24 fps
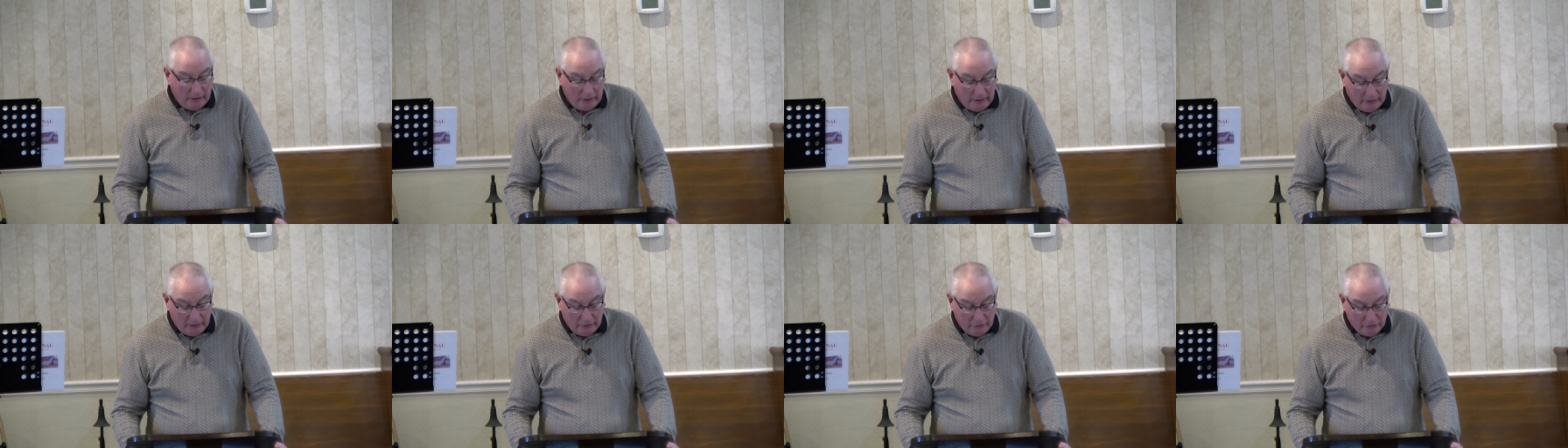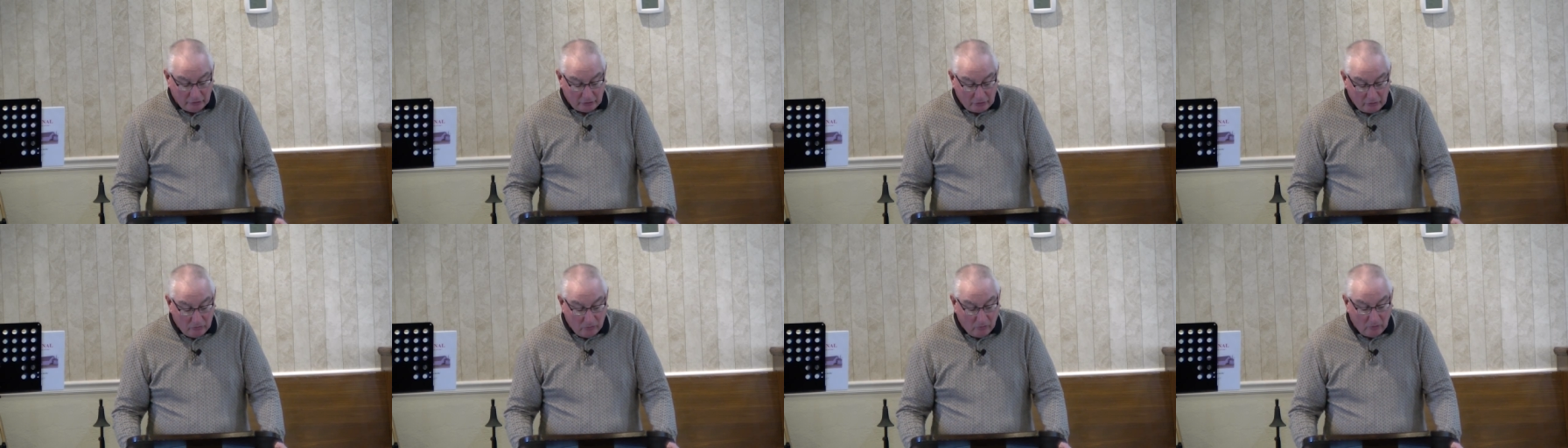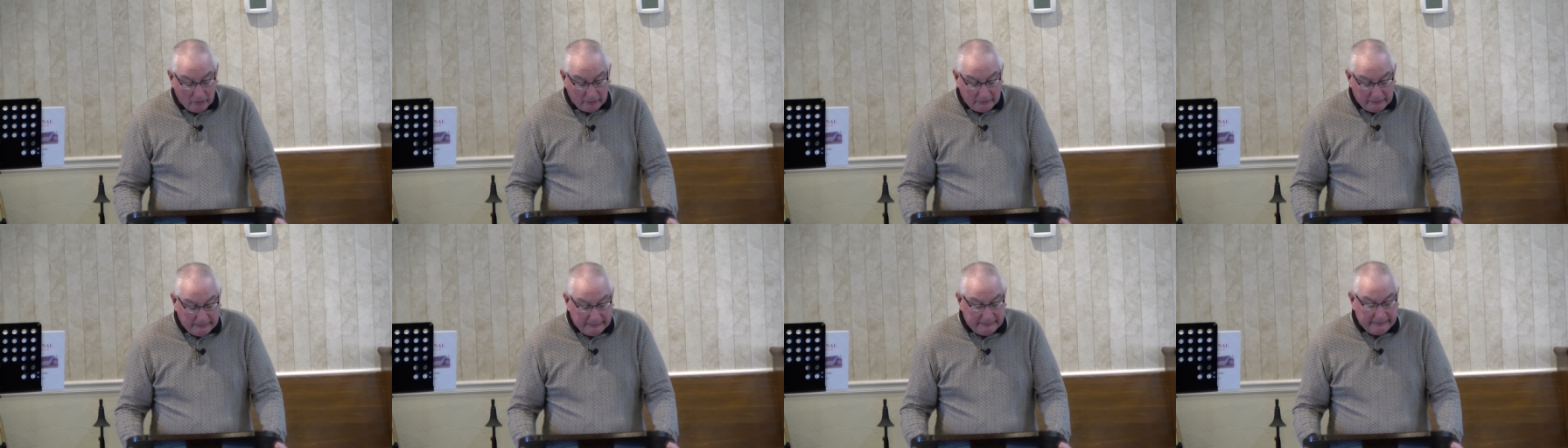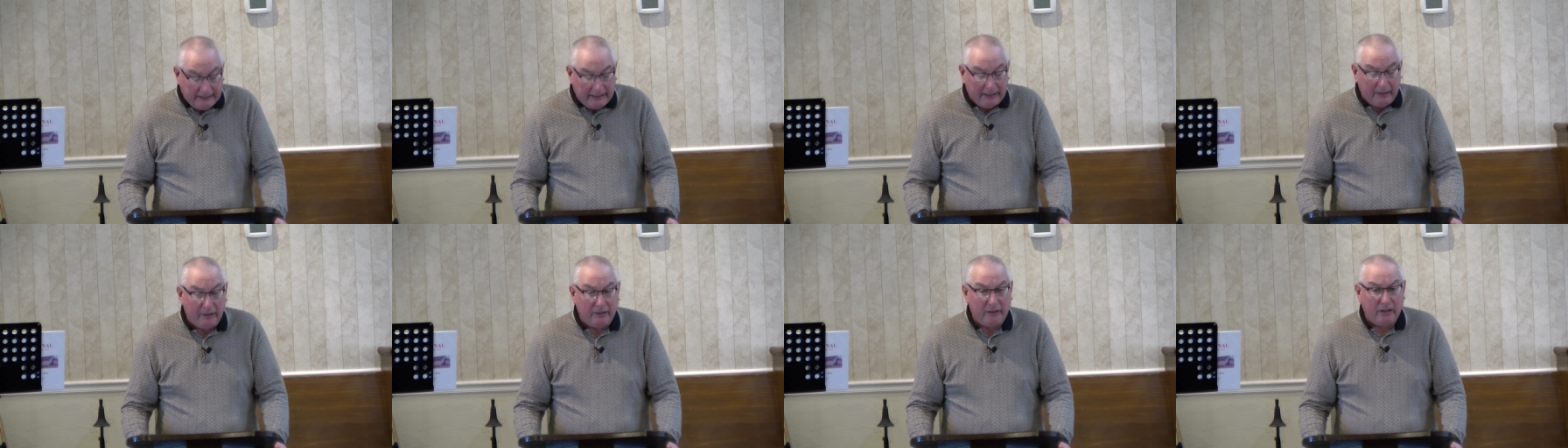in your quarterly
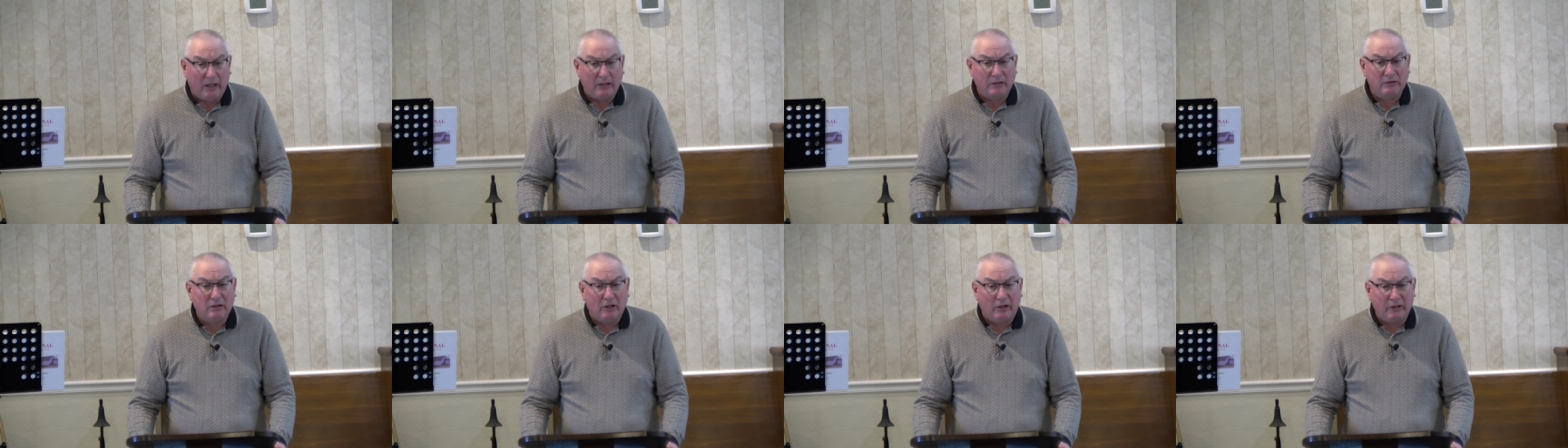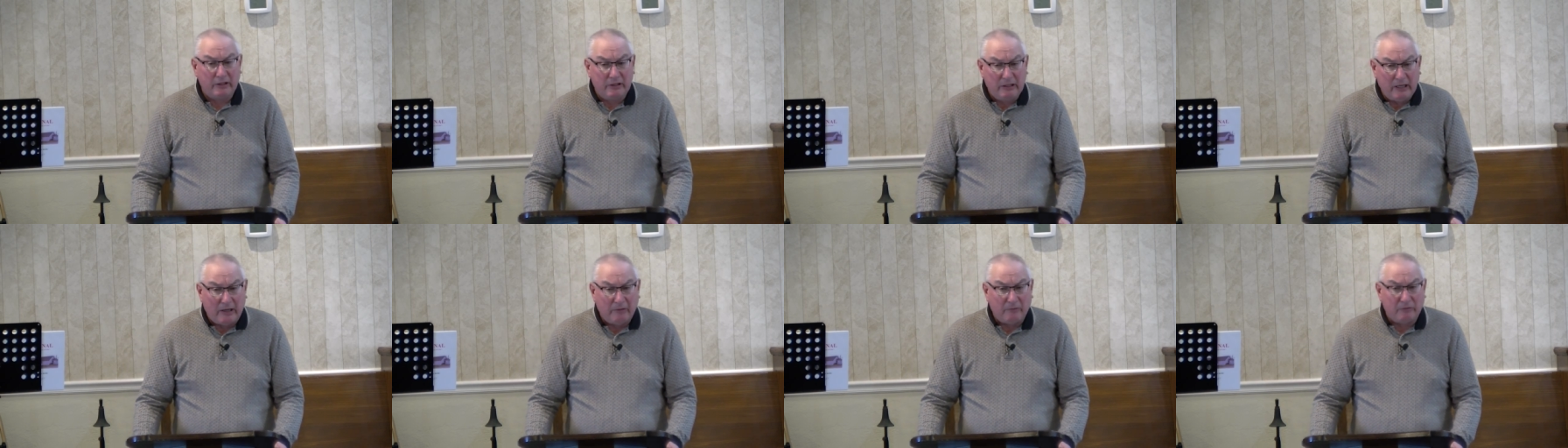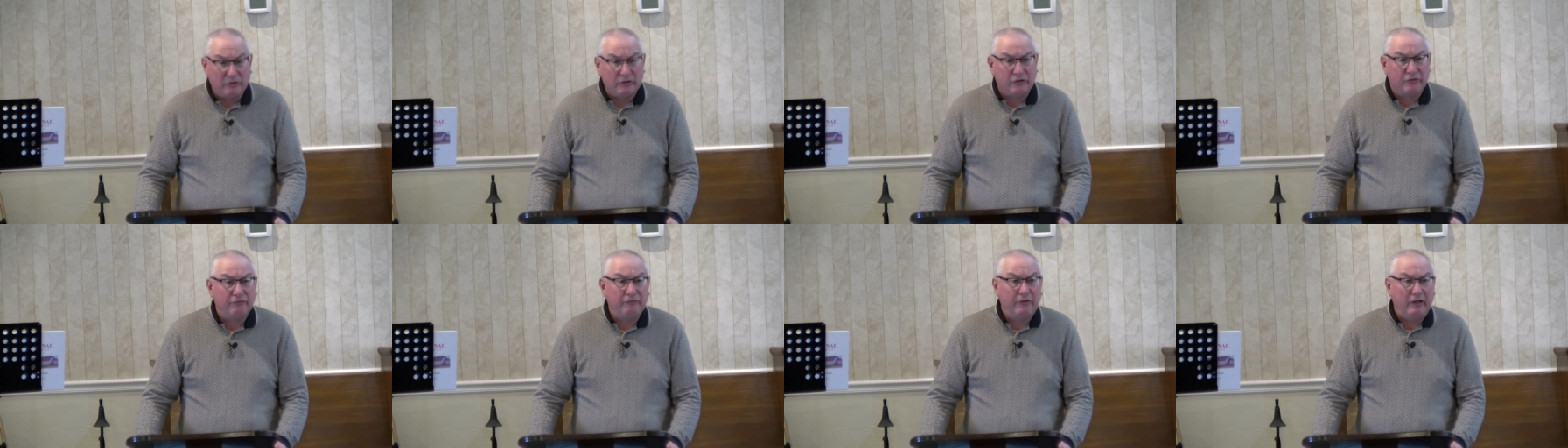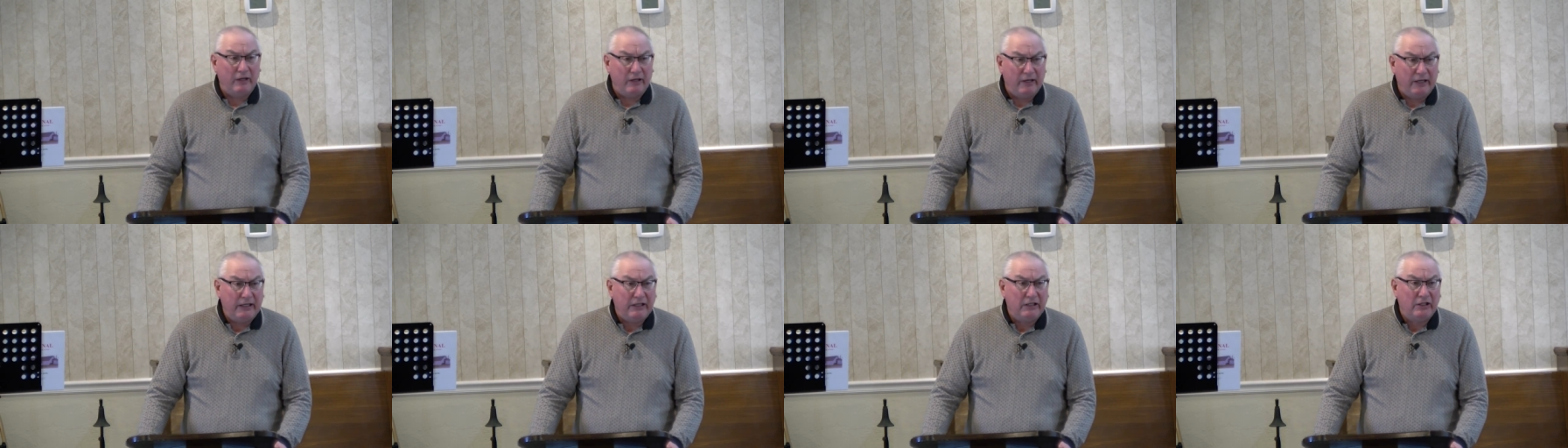there, and I thought that was very